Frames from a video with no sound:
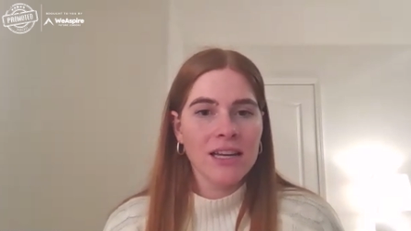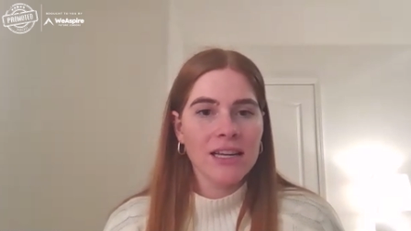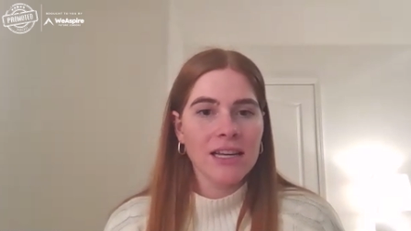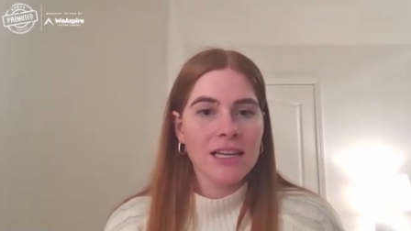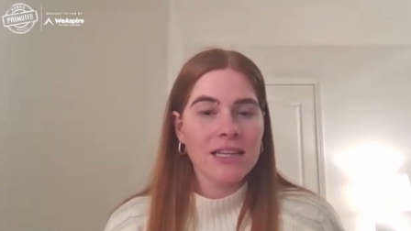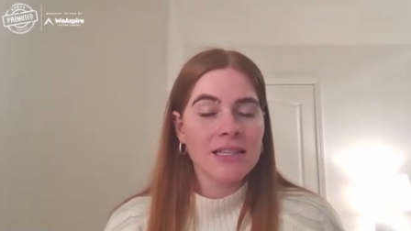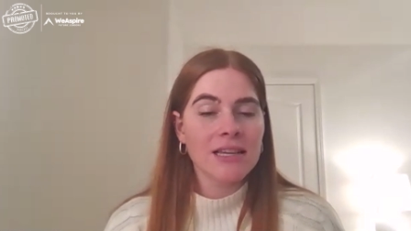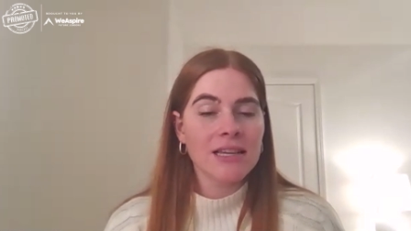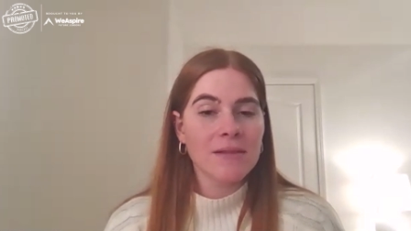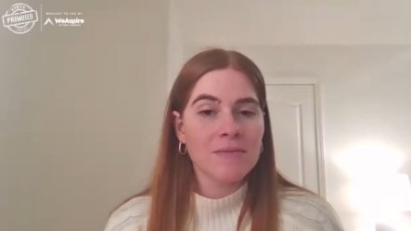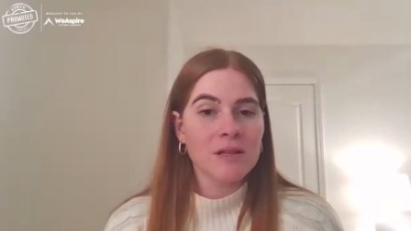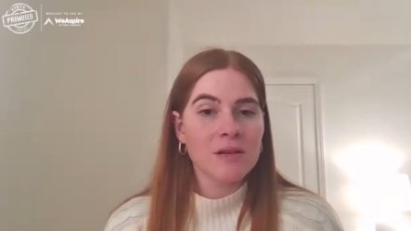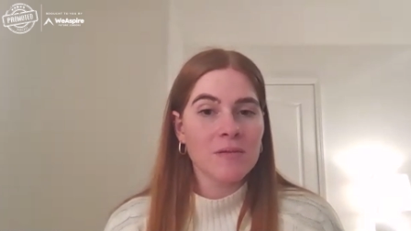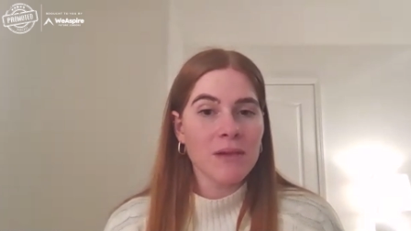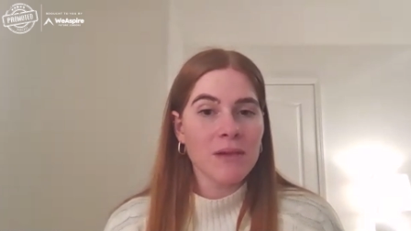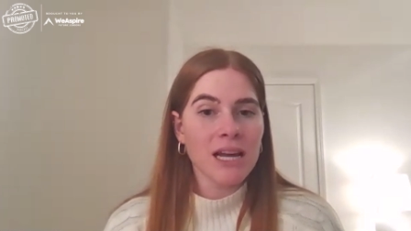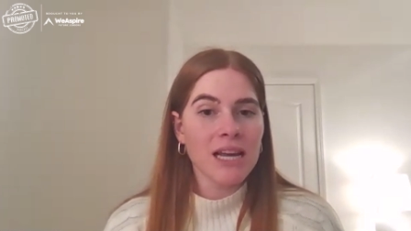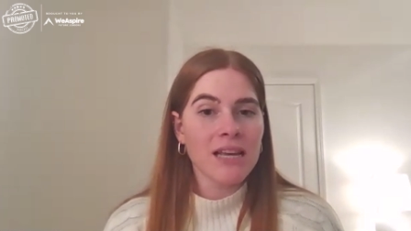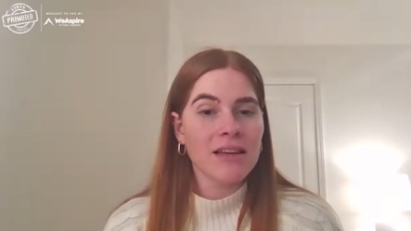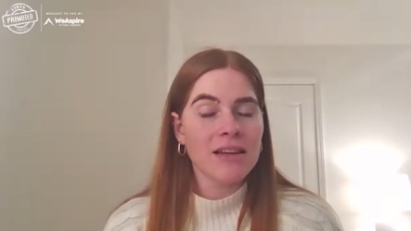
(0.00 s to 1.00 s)
it's up to
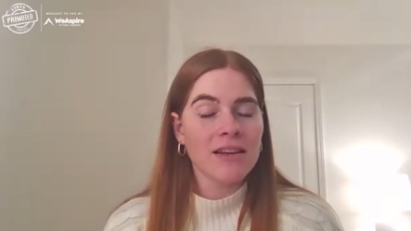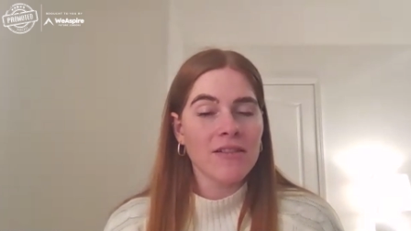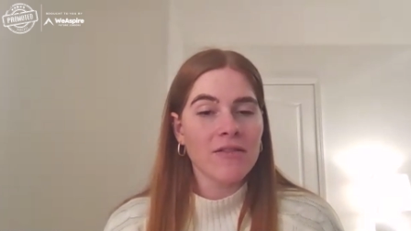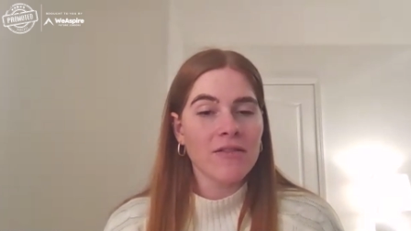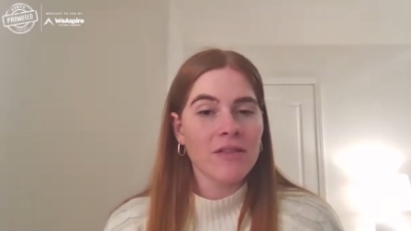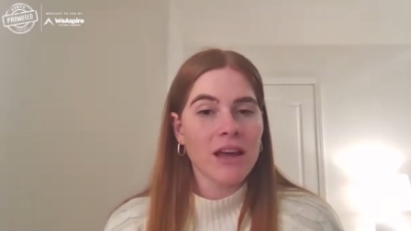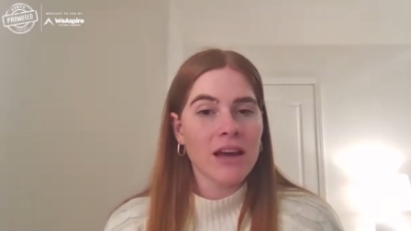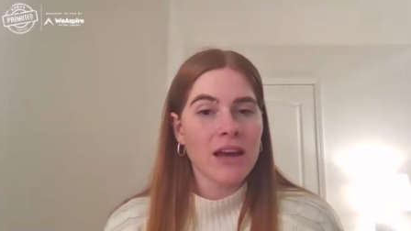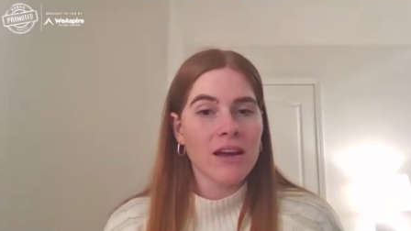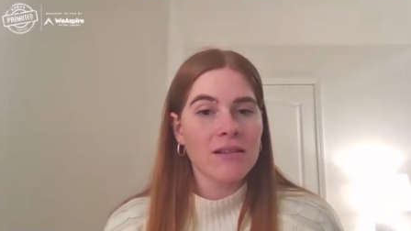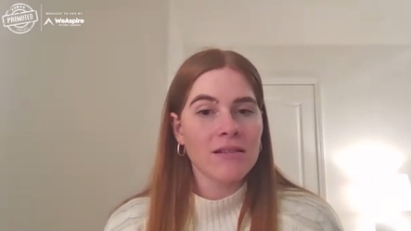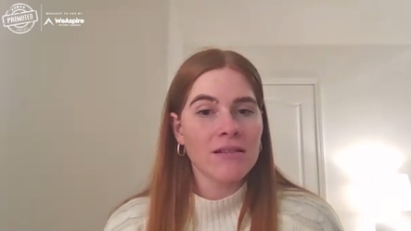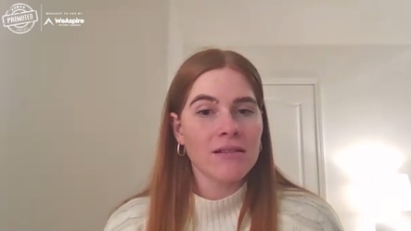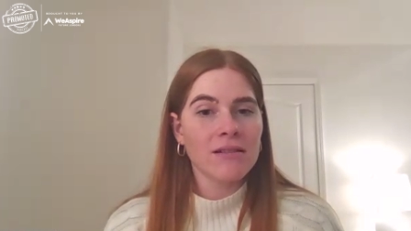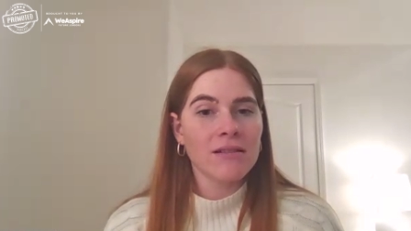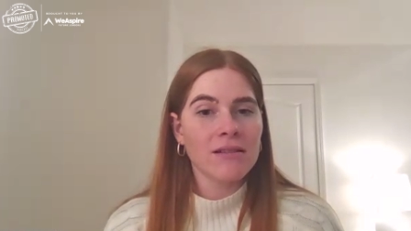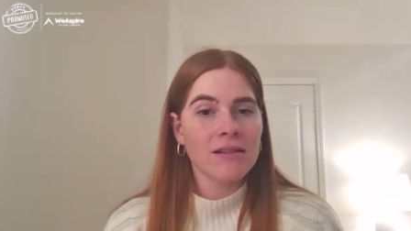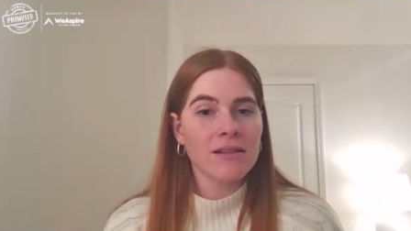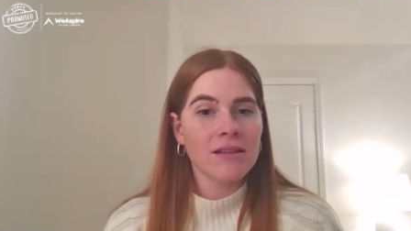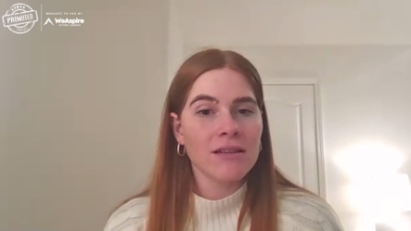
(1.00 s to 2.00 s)
me that if that
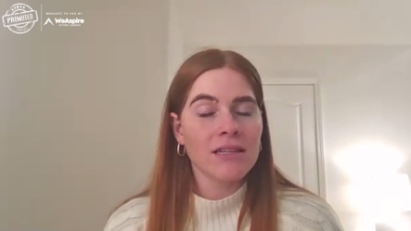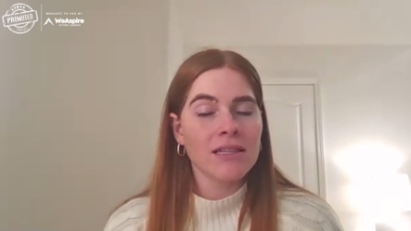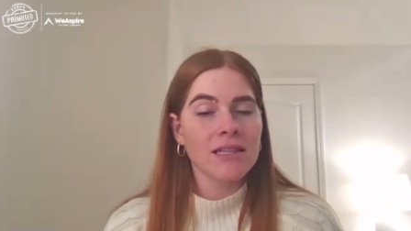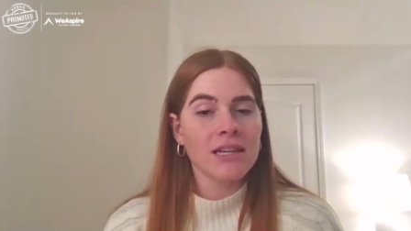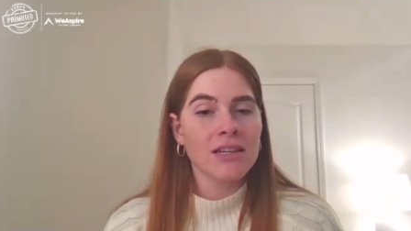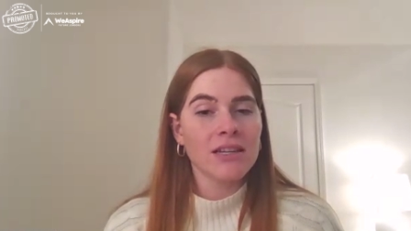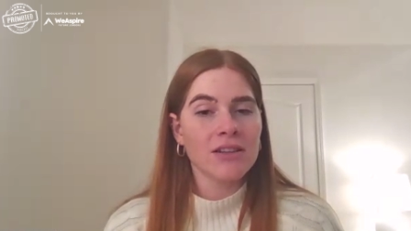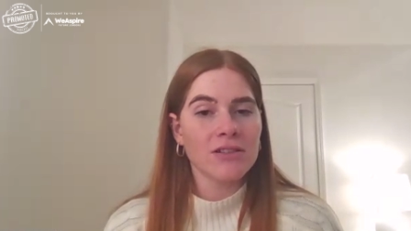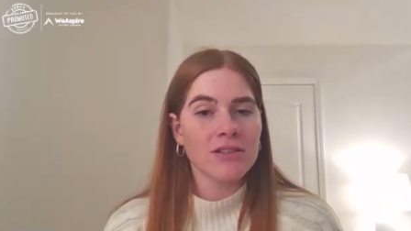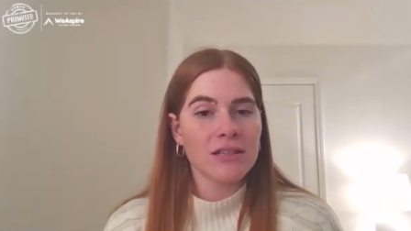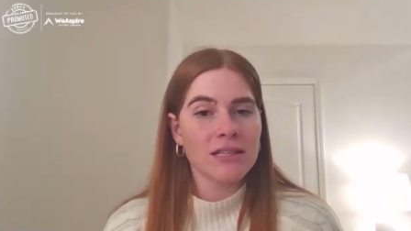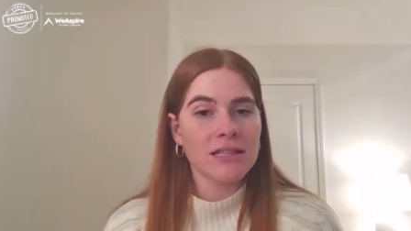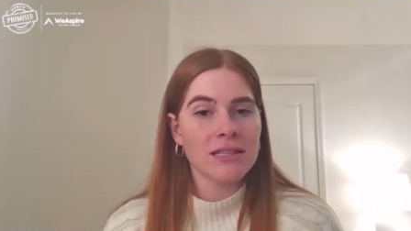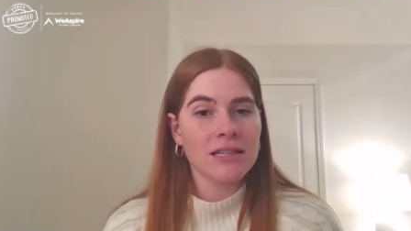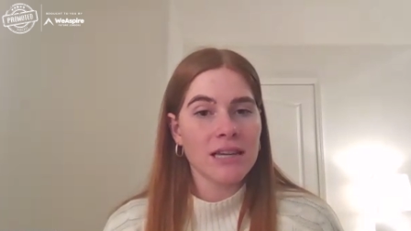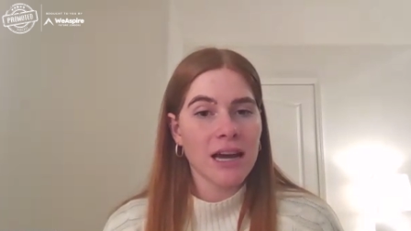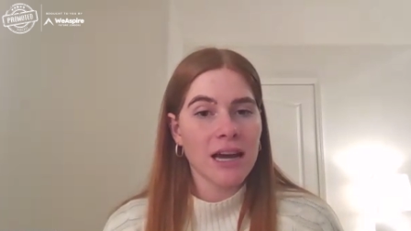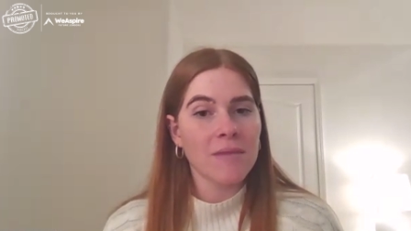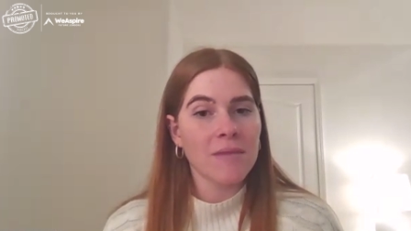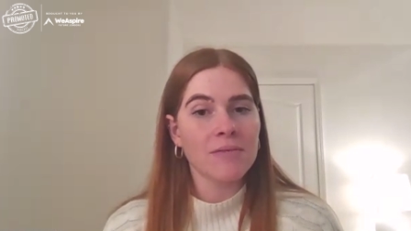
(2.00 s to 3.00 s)
continues
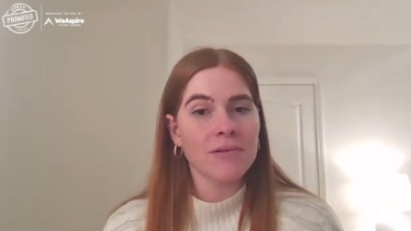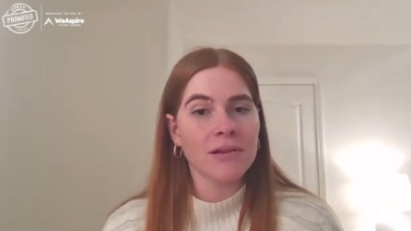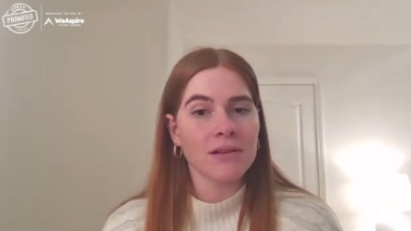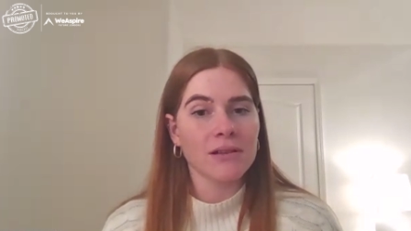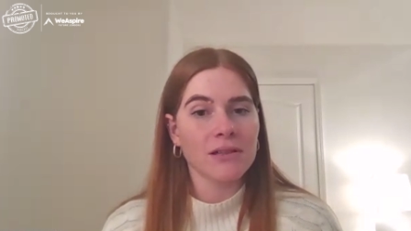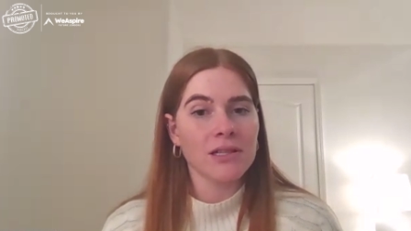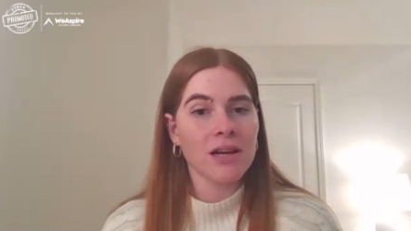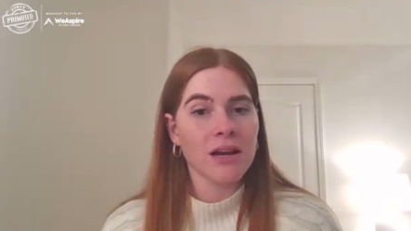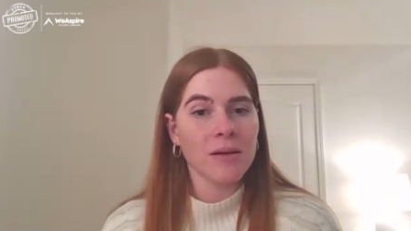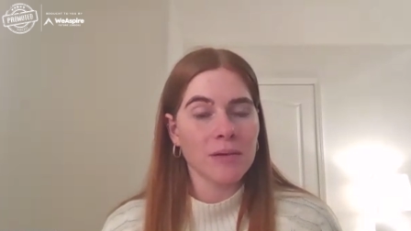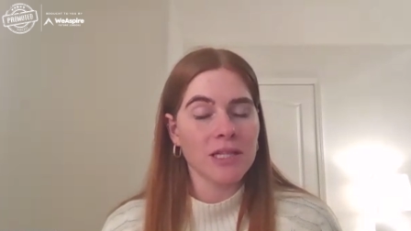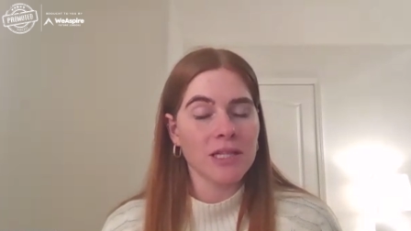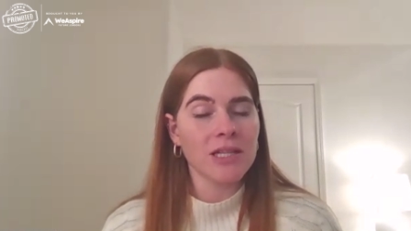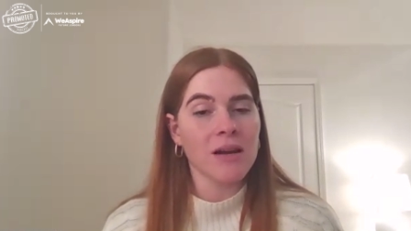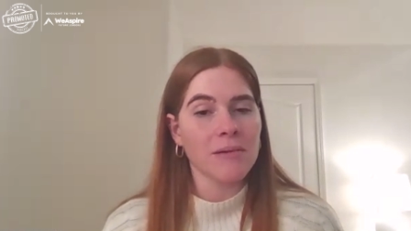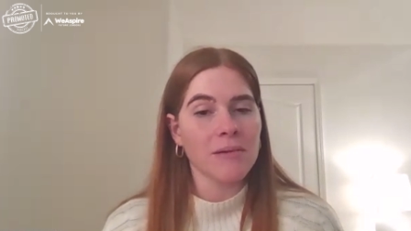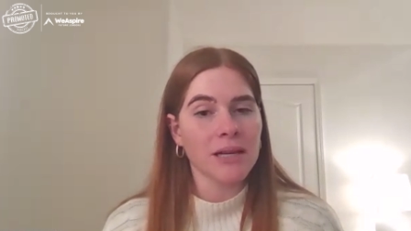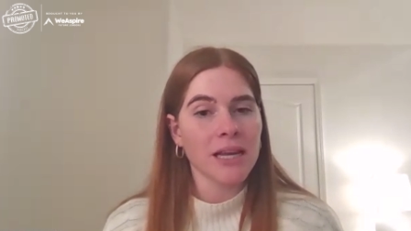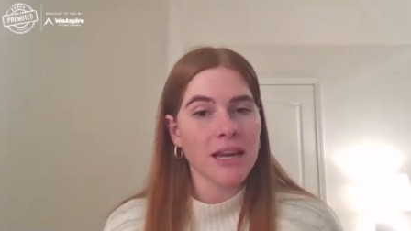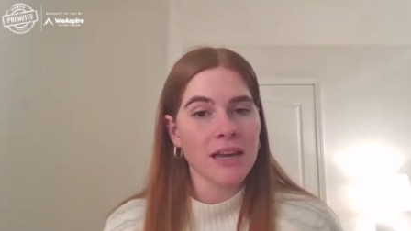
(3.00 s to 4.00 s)
to happen time and
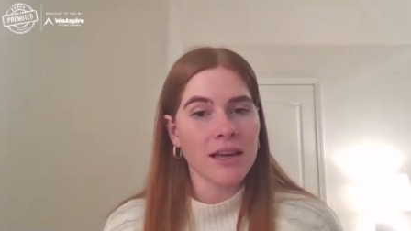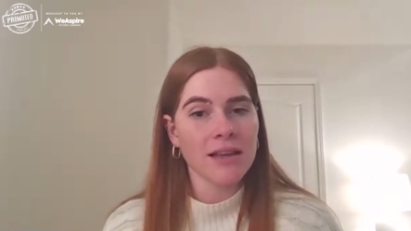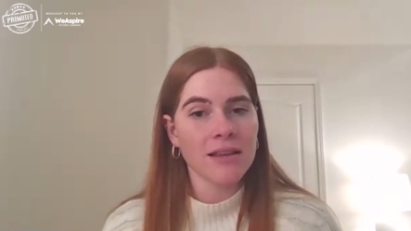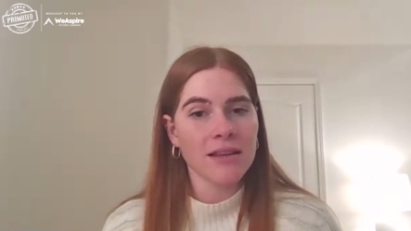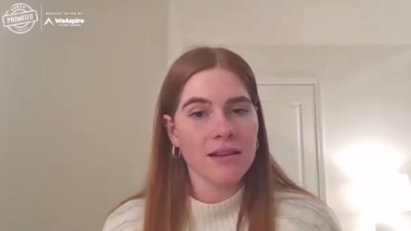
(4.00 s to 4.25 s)
time again,